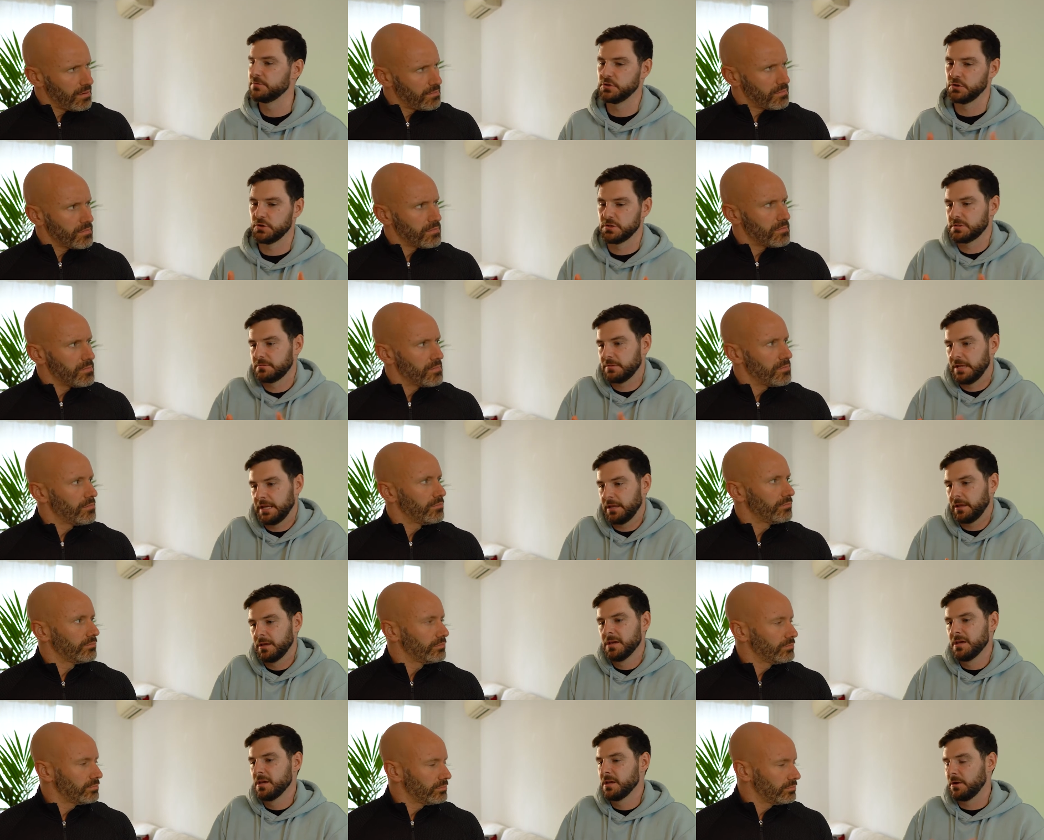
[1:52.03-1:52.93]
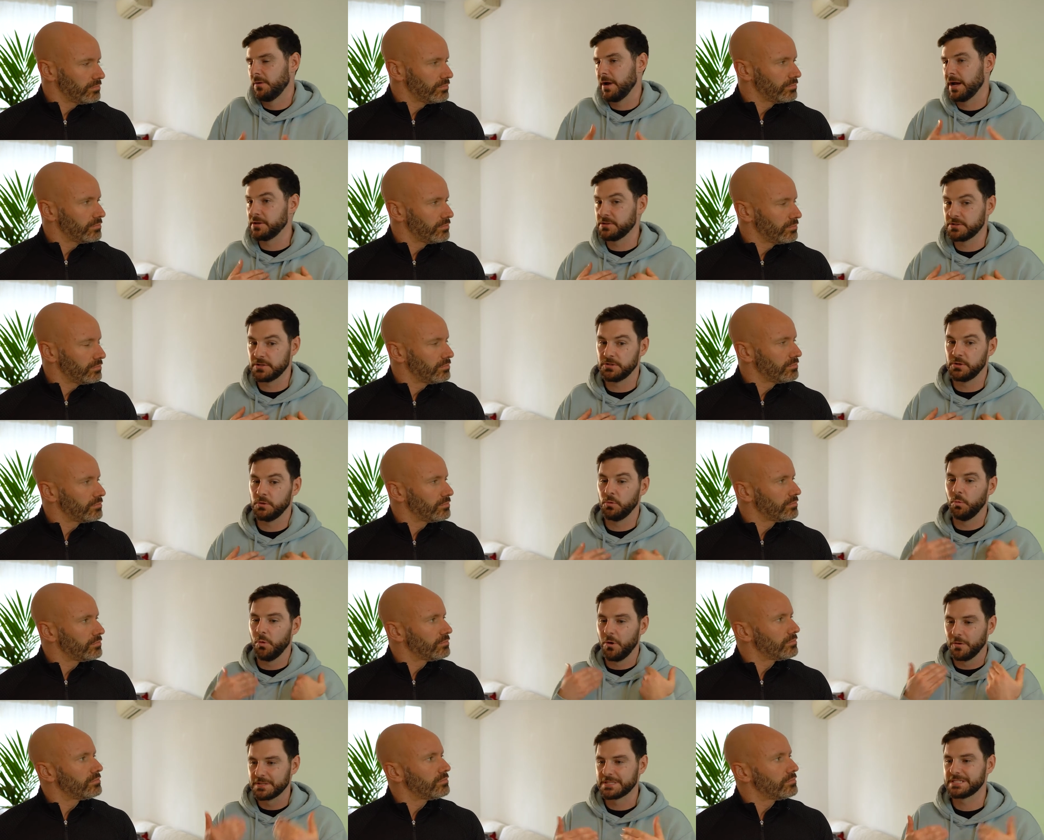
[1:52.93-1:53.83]
Speaker 1: Just like, you know, I used to do
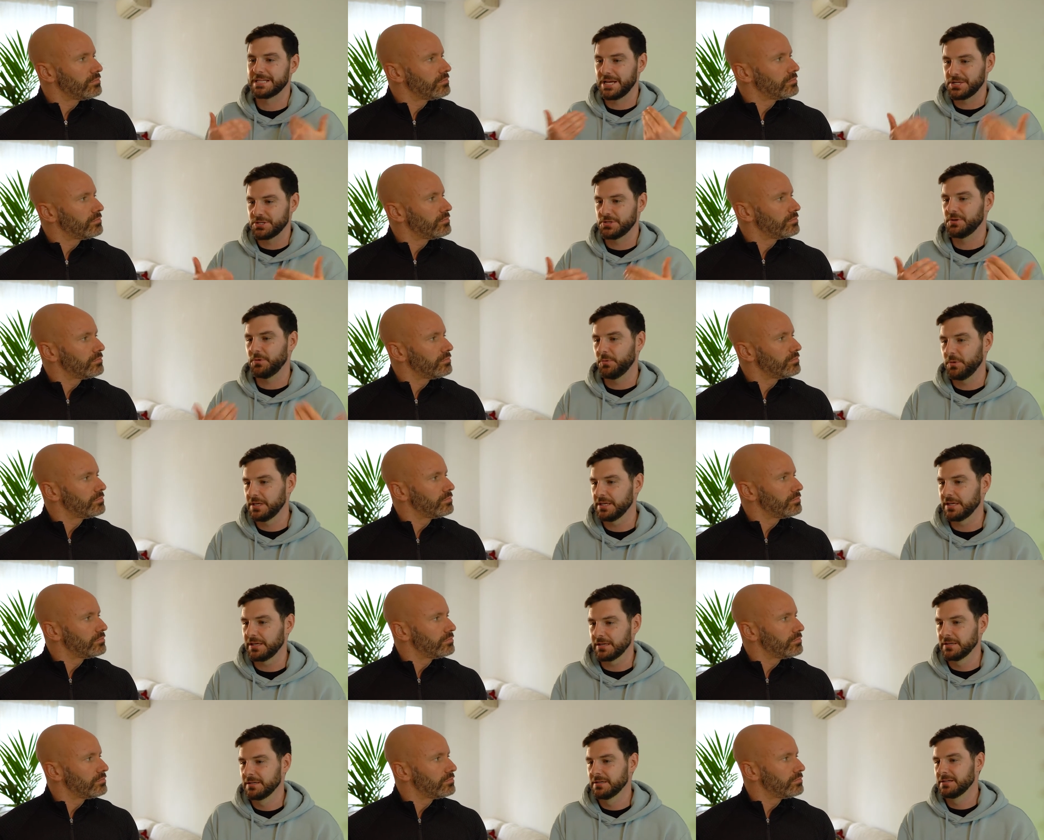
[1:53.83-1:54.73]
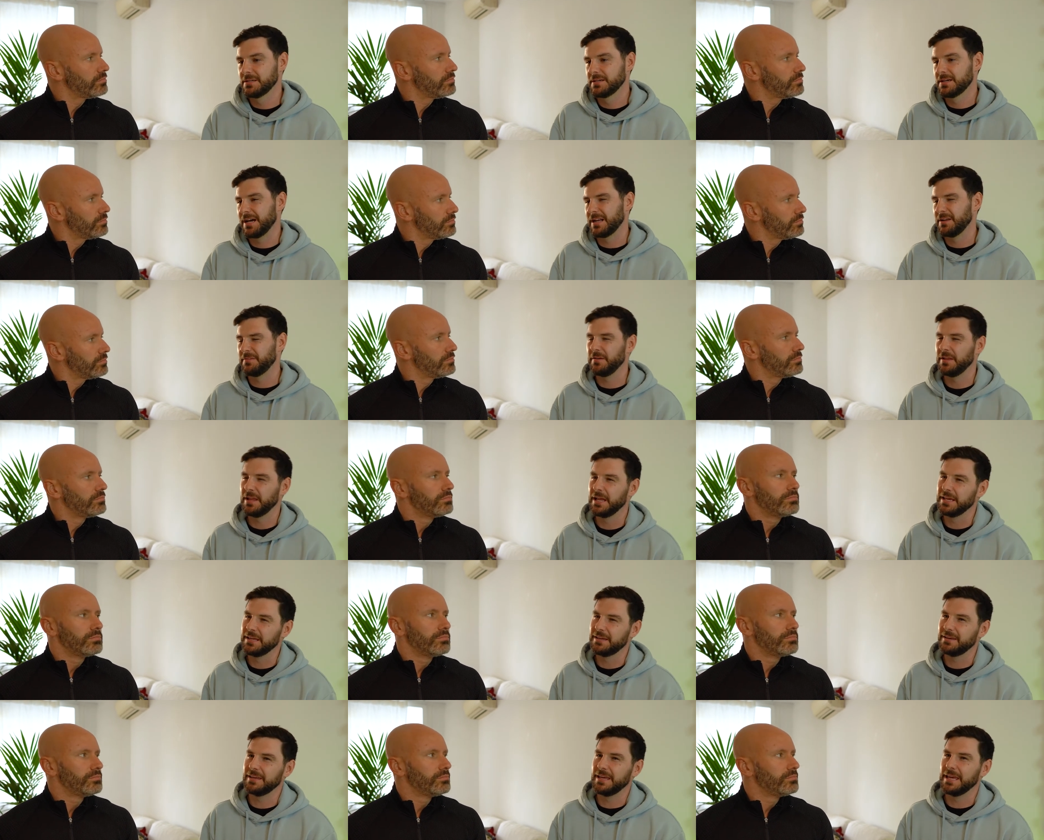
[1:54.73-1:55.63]
one session a week and I felt
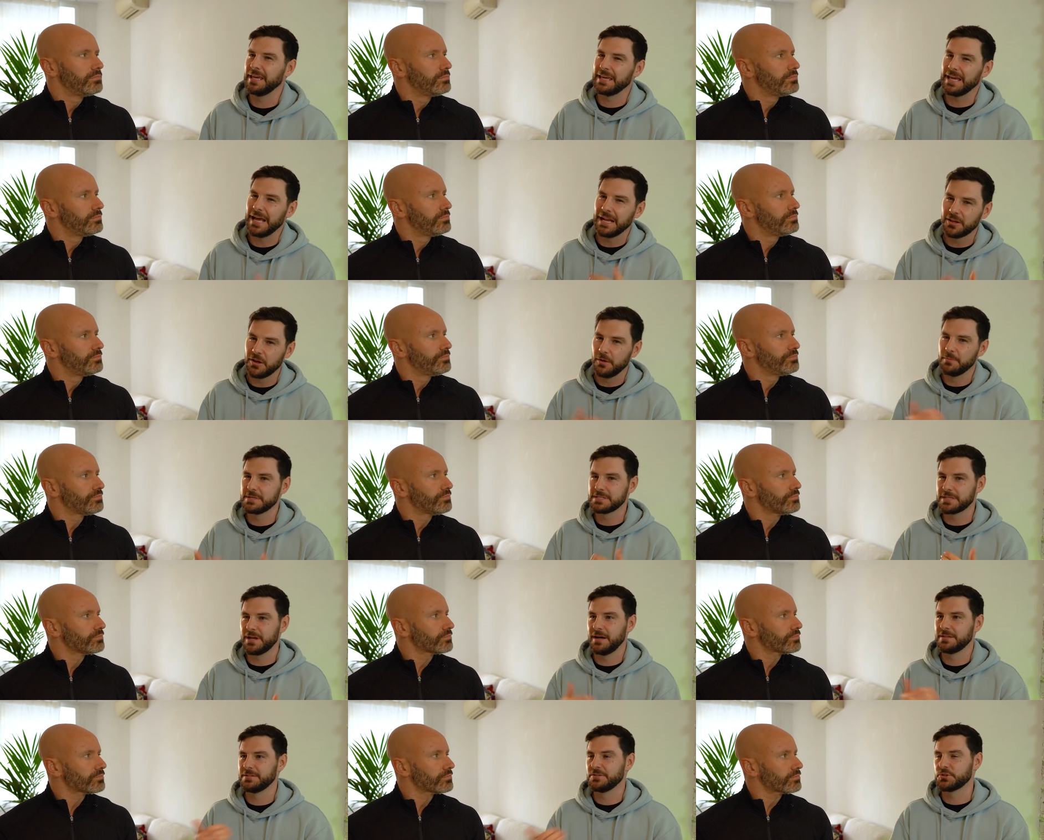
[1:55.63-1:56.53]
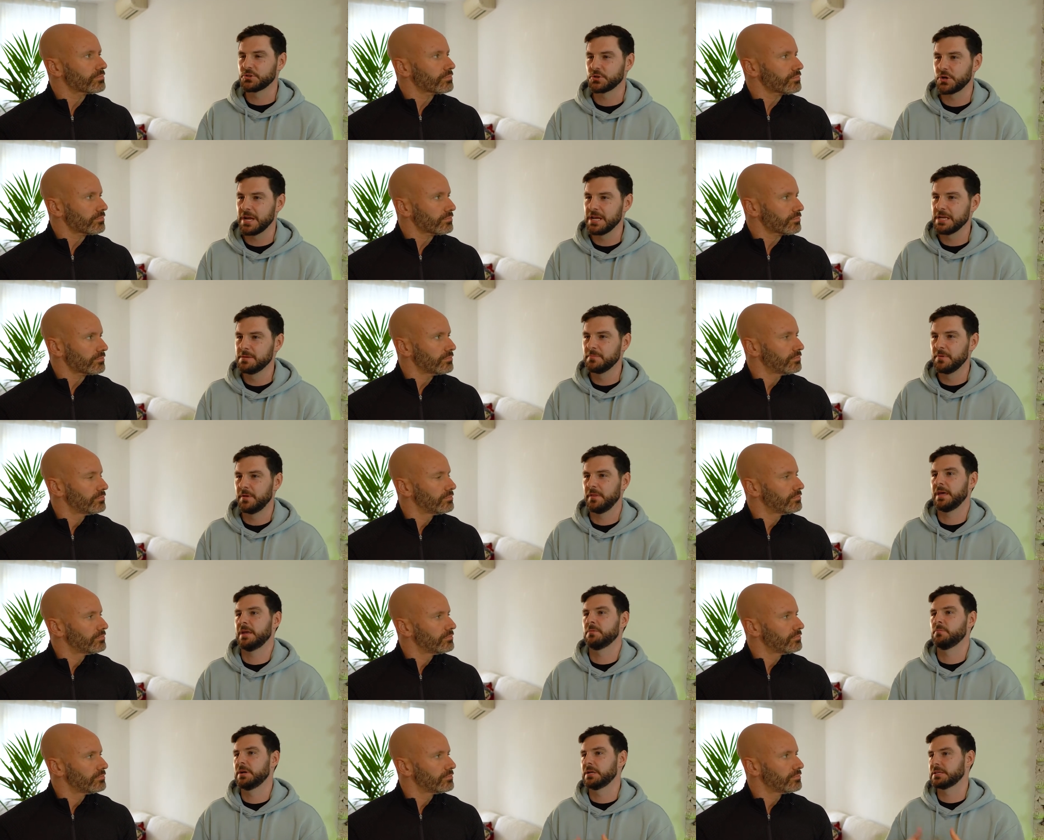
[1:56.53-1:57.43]
like it kind of got me started to train, but
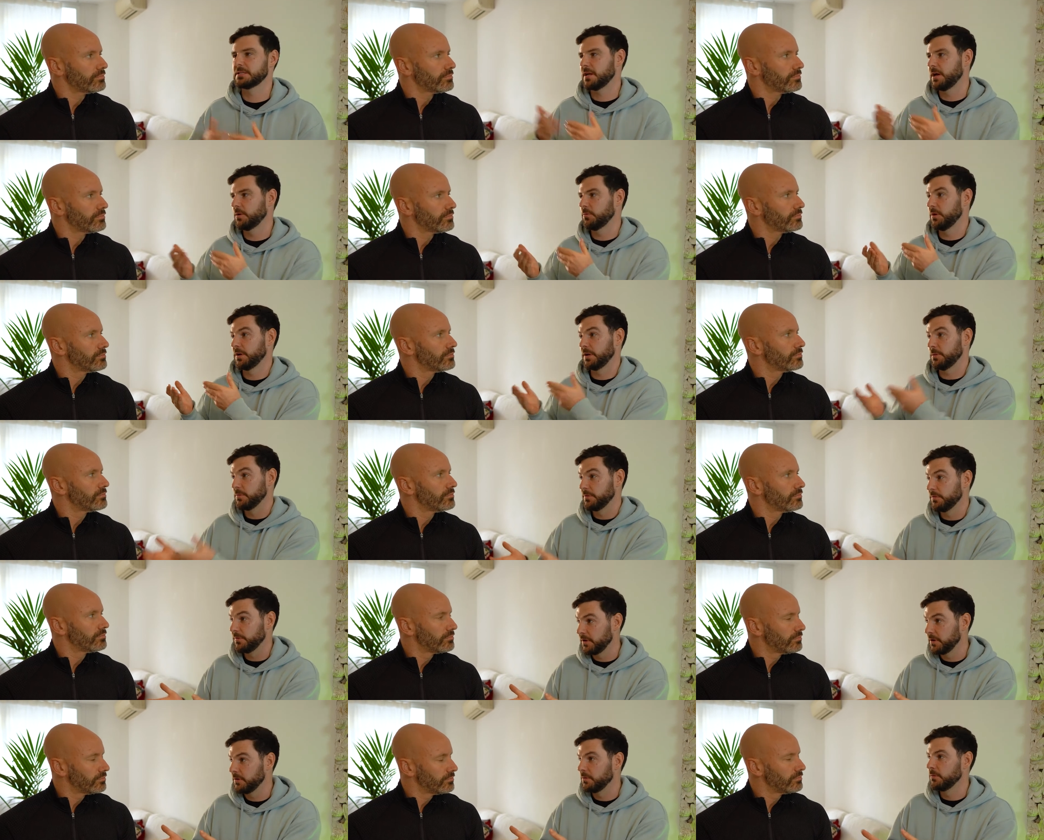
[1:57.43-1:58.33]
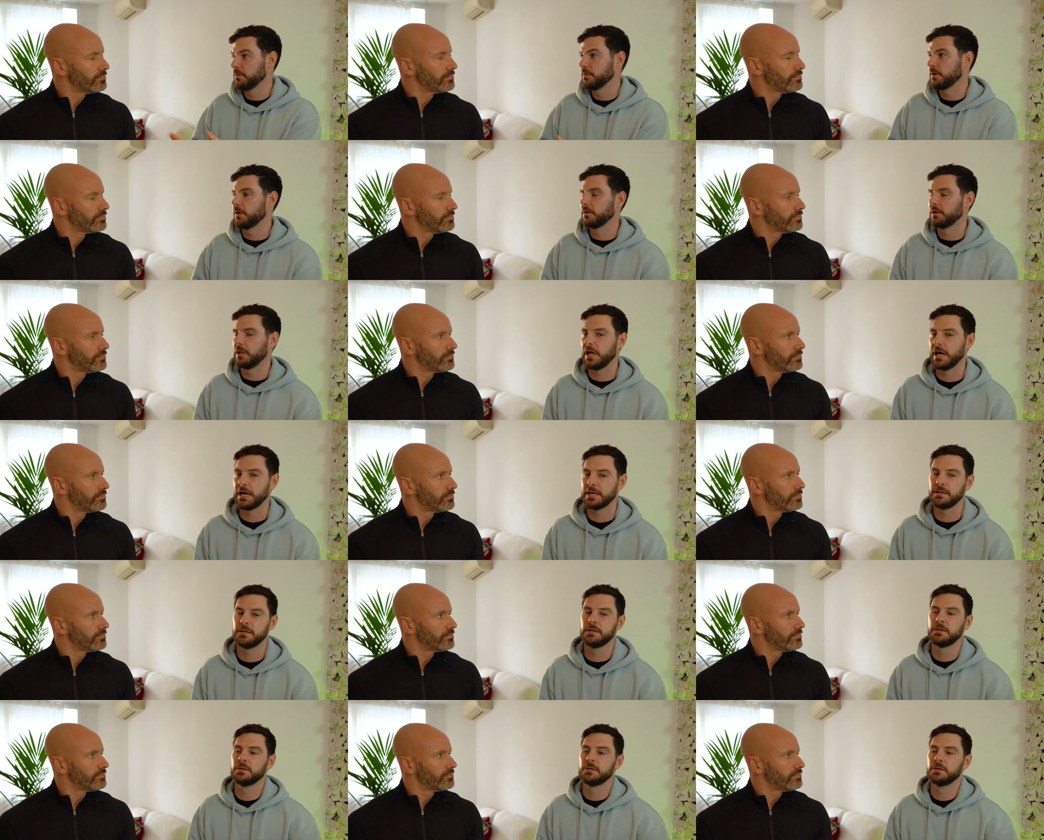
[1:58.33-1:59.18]
then when I started working with you online,